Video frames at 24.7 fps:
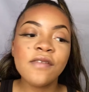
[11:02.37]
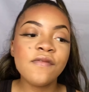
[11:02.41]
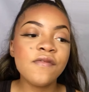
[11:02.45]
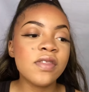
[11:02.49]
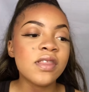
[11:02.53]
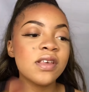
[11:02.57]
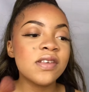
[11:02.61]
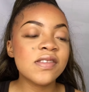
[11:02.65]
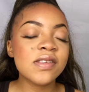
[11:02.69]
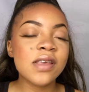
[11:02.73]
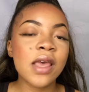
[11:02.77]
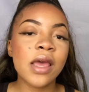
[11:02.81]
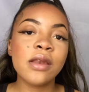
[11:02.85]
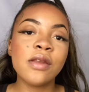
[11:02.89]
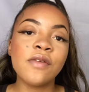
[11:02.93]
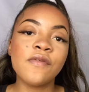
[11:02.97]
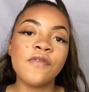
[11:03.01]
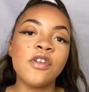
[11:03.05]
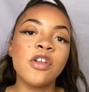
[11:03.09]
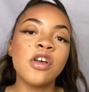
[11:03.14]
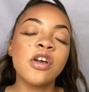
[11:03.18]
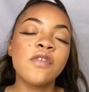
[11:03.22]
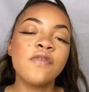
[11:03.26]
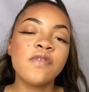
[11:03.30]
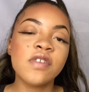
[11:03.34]
this kind of
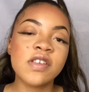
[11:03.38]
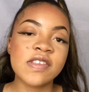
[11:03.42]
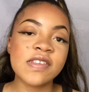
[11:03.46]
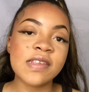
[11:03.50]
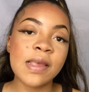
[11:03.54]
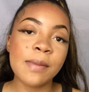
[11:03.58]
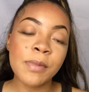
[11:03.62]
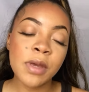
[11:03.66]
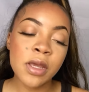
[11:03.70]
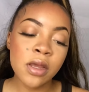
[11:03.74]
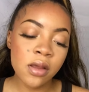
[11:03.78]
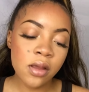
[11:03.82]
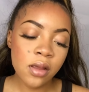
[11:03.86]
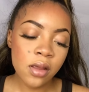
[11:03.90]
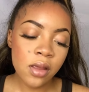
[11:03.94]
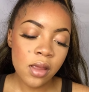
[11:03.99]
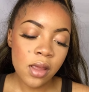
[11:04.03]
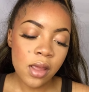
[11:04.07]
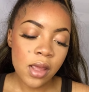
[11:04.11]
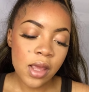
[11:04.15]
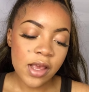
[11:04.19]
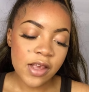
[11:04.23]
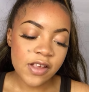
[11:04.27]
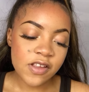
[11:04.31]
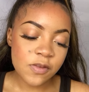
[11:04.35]
look for summer,
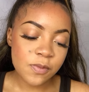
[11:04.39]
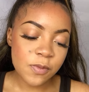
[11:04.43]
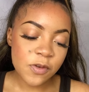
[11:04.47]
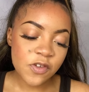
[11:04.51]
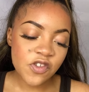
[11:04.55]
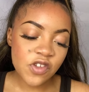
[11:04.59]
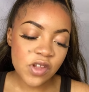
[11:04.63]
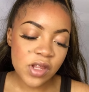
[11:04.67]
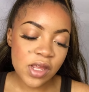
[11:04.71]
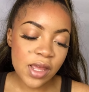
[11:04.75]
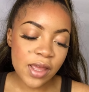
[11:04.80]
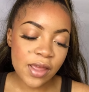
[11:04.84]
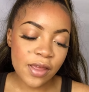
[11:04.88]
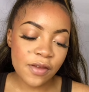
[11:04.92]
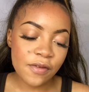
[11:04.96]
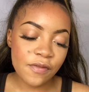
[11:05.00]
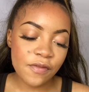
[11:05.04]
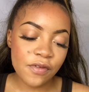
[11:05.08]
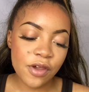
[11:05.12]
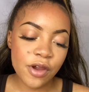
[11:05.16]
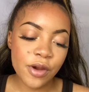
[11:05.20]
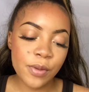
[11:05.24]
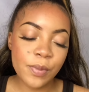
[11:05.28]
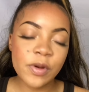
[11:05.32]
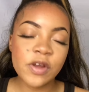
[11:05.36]
especially if
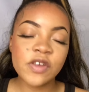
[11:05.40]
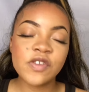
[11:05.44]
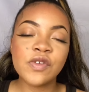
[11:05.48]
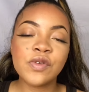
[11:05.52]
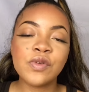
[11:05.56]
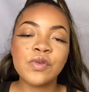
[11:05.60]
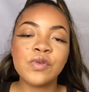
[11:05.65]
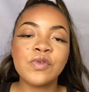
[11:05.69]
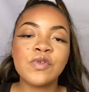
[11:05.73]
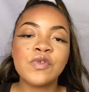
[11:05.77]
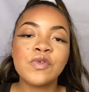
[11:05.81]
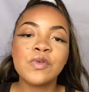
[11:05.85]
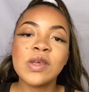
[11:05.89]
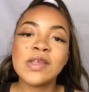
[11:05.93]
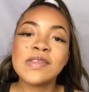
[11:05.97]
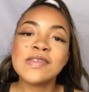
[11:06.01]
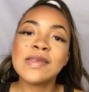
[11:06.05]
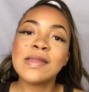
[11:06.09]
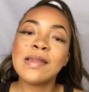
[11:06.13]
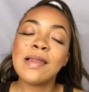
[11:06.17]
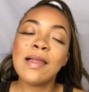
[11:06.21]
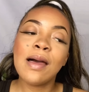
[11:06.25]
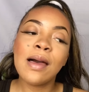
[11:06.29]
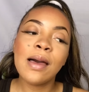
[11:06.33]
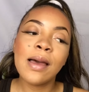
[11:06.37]
you're a person who sweats a
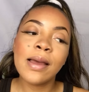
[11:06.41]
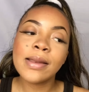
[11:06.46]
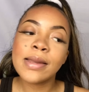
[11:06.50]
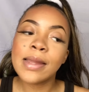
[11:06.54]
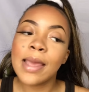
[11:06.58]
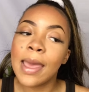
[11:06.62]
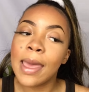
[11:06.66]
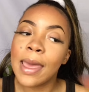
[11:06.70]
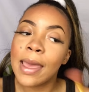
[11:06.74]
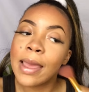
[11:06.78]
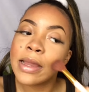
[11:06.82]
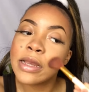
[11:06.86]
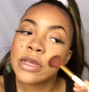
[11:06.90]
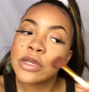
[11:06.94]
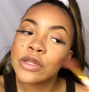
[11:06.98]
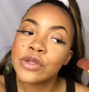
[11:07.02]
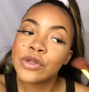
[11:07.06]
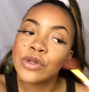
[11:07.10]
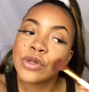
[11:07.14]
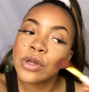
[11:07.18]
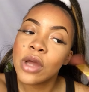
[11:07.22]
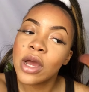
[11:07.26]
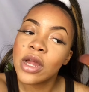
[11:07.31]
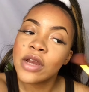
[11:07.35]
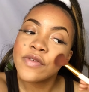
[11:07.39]
lot and you're
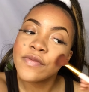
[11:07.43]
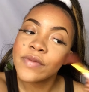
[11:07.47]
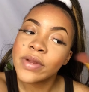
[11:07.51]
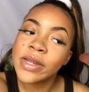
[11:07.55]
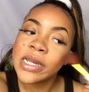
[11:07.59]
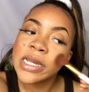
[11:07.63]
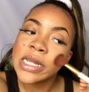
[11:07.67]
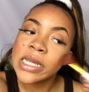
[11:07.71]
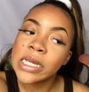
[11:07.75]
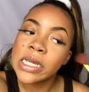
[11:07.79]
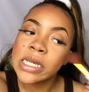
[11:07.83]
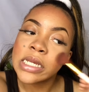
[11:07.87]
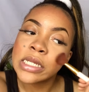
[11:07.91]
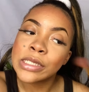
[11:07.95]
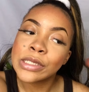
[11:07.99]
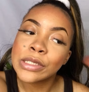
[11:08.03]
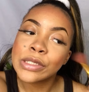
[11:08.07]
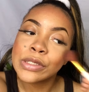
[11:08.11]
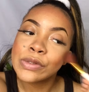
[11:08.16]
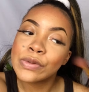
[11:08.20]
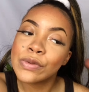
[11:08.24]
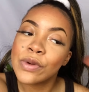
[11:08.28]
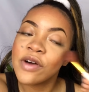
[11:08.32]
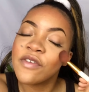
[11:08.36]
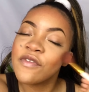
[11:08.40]
not really
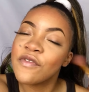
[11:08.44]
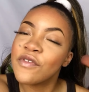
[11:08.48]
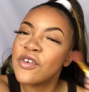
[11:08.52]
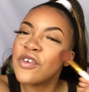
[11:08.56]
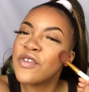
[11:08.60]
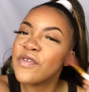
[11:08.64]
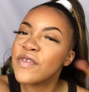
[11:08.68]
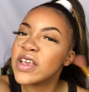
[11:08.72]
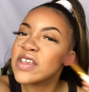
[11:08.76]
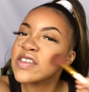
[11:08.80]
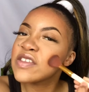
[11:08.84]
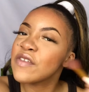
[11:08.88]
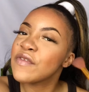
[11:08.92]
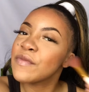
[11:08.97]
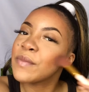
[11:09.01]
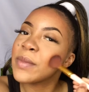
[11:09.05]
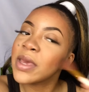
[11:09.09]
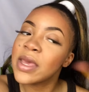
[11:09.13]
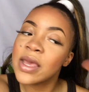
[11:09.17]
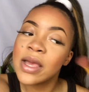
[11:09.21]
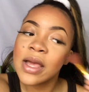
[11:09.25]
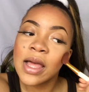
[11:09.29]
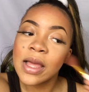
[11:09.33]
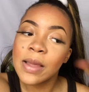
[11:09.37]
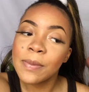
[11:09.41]
into a full face of
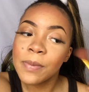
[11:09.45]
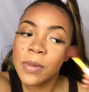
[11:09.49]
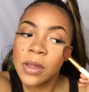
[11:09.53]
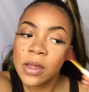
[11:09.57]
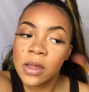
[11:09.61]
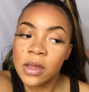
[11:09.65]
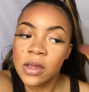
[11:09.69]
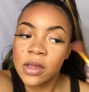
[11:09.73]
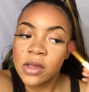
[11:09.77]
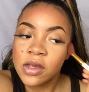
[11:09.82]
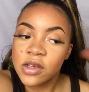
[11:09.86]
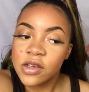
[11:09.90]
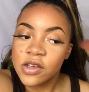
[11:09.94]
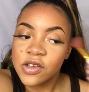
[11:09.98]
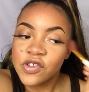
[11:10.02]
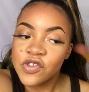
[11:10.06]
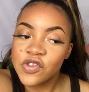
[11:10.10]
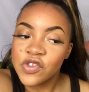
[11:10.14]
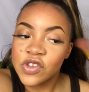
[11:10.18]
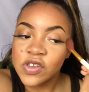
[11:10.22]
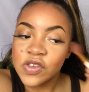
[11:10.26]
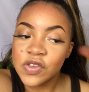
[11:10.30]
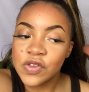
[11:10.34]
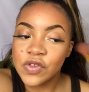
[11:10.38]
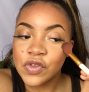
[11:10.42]
makeup.
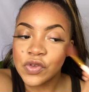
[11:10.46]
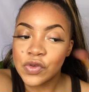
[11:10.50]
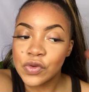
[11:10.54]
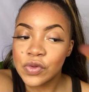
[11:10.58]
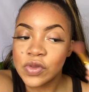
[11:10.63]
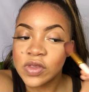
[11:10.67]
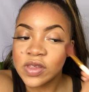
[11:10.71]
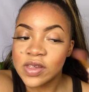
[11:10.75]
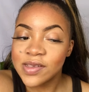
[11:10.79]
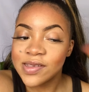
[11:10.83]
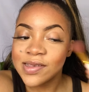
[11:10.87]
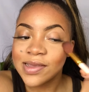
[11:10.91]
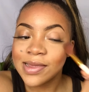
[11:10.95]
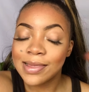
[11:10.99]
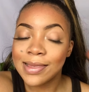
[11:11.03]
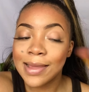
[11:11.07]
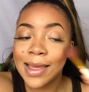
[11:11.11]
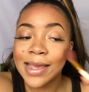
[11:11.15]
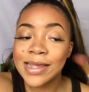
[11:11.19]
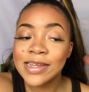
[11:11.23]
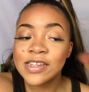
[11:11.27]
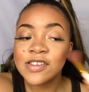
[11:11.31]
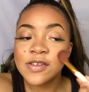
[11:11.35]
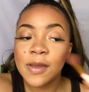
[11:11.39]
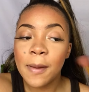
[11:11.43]
Just do this
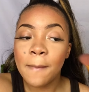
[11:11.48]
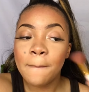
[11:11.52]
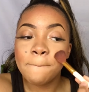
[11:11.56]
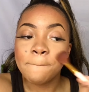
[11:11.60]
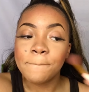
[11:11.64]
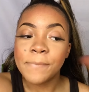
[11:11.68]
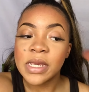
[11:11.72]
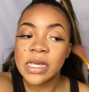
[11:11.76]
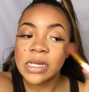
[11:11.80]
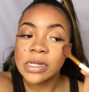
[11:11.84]
light beat.